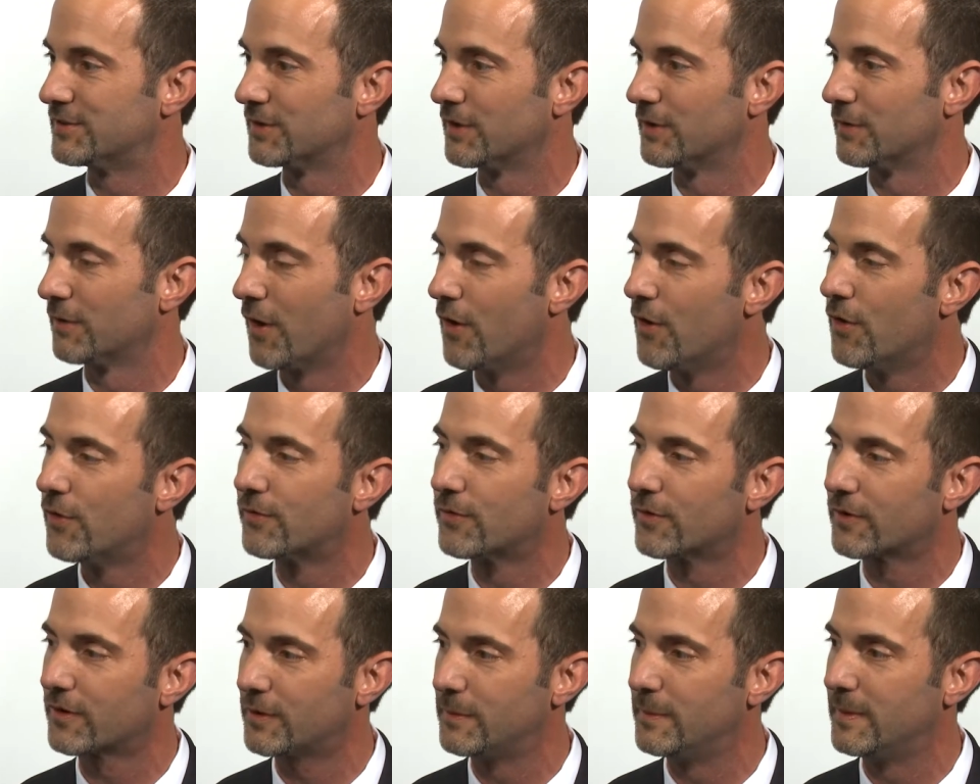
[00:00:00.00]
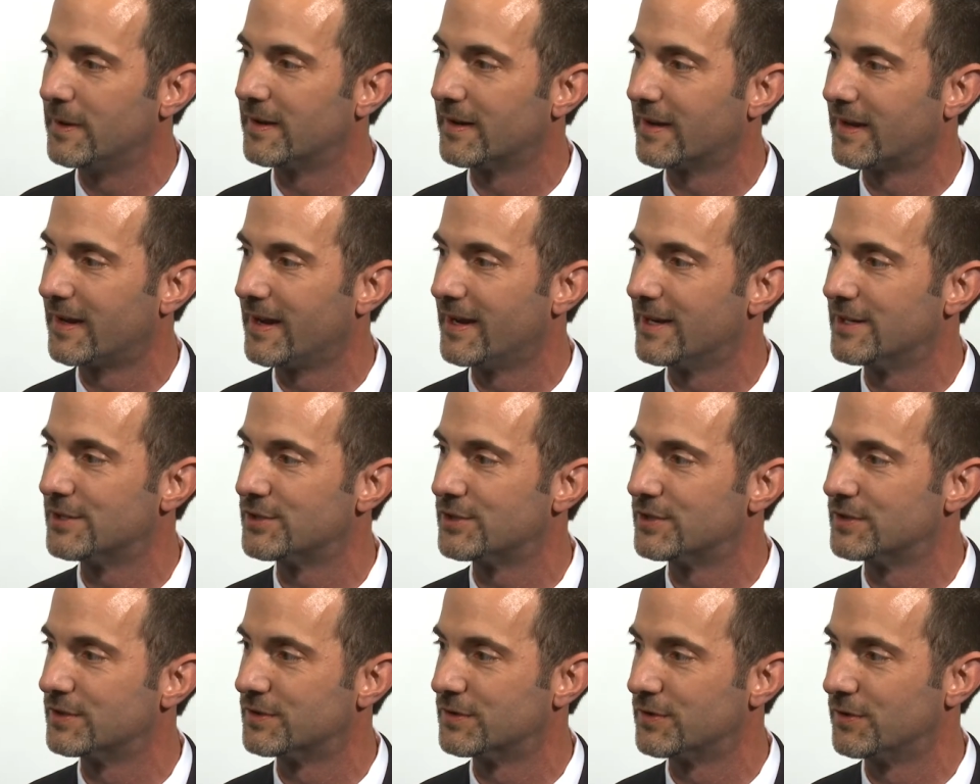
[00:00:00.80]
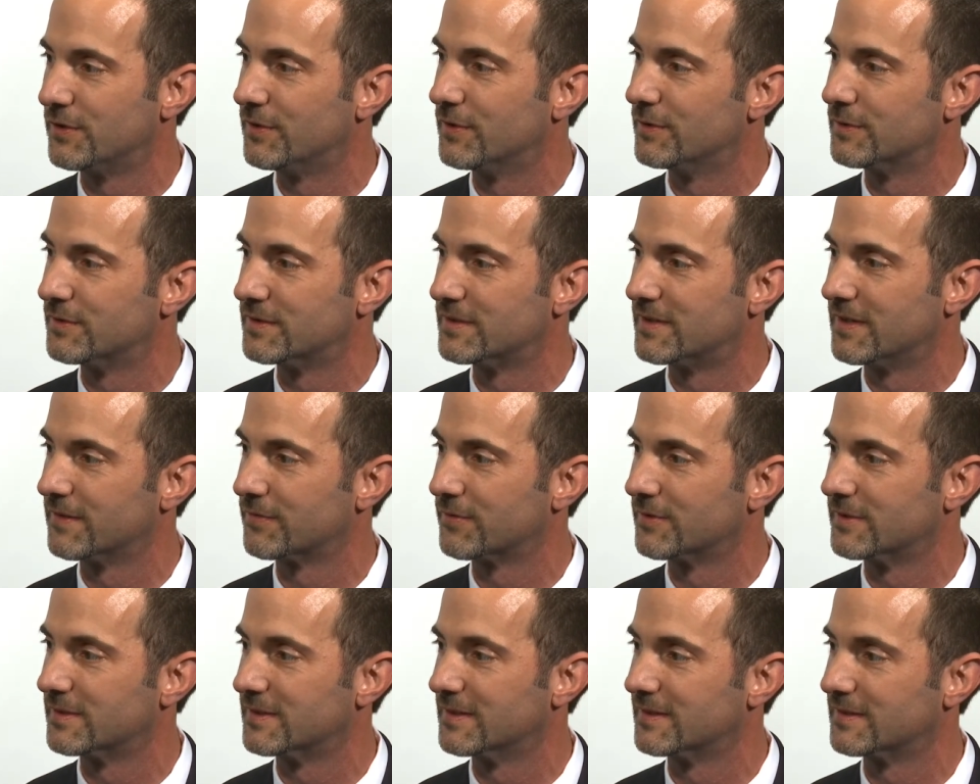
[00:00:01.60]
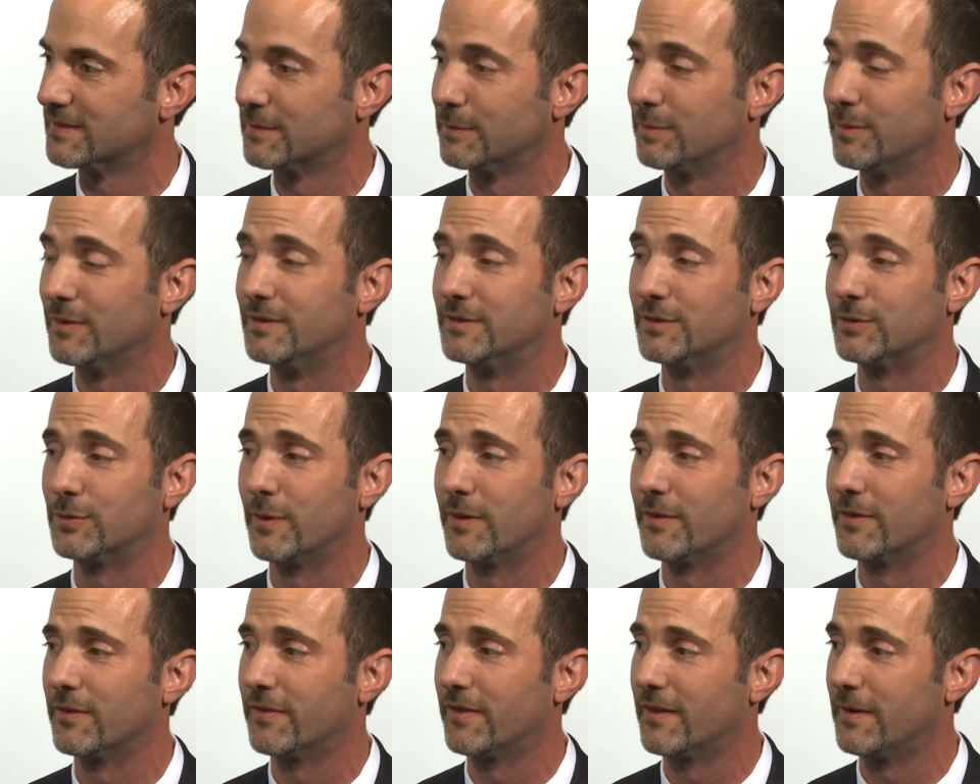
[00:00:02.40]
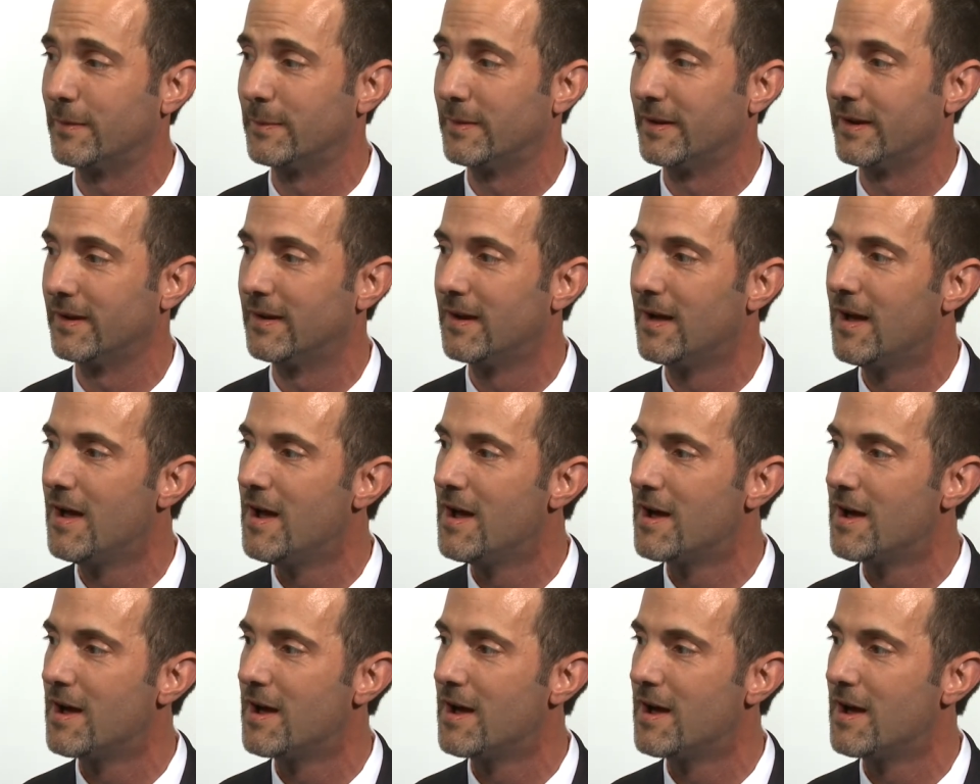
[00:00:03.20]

So over communication to those different disciplines, whether they be